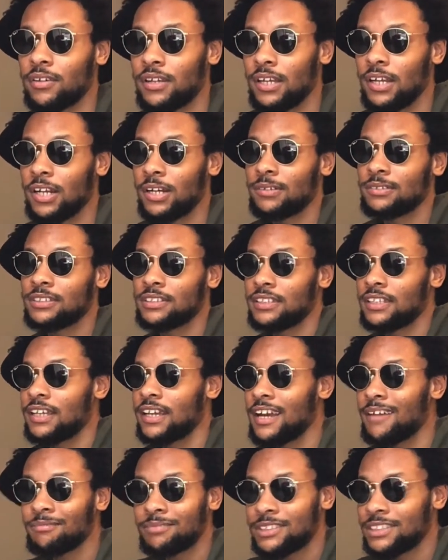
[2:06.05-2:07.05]
You know what I'm saying?
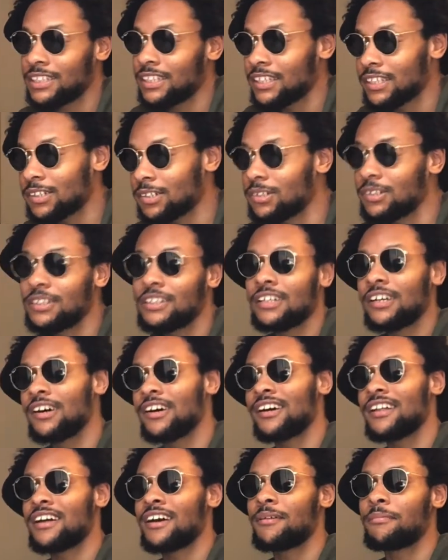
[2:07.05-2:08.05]
I'm single and
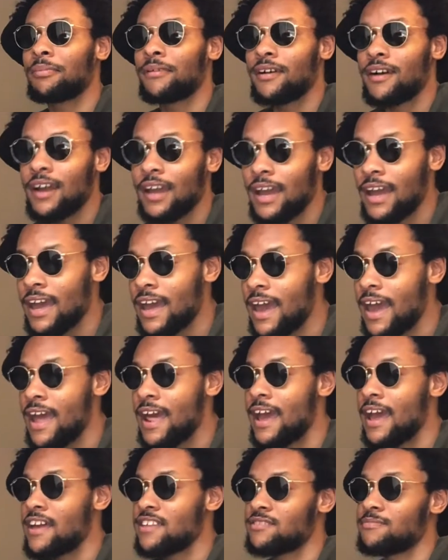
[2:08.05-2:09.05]
all that, bro. I can have
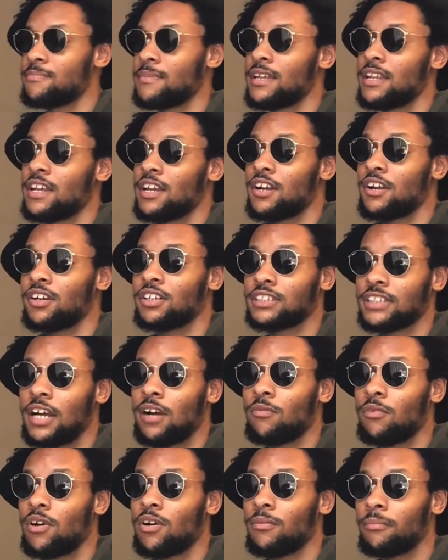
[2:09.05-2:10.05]
as many girls as I
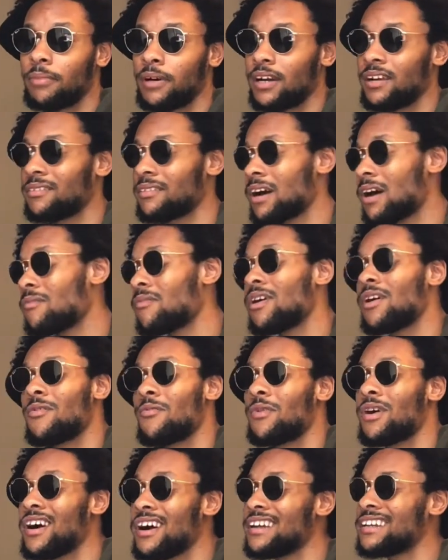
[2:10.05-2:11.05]
want, but I want
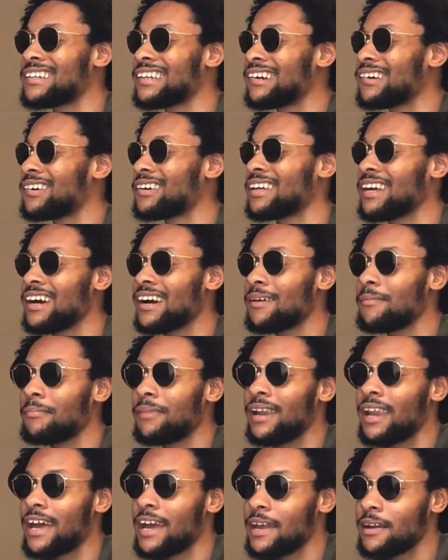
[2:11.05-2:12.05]
one, though, y'all.
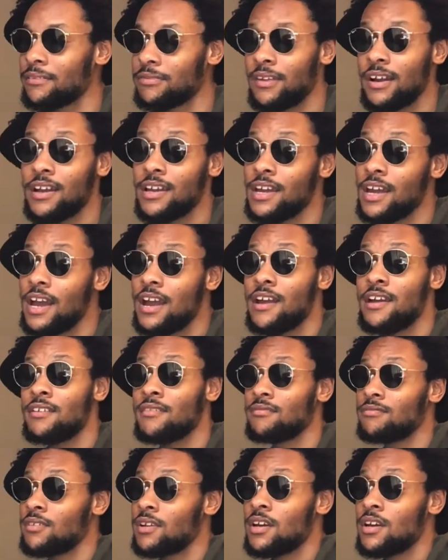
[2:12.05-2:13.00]
But, like, if I ain't got any.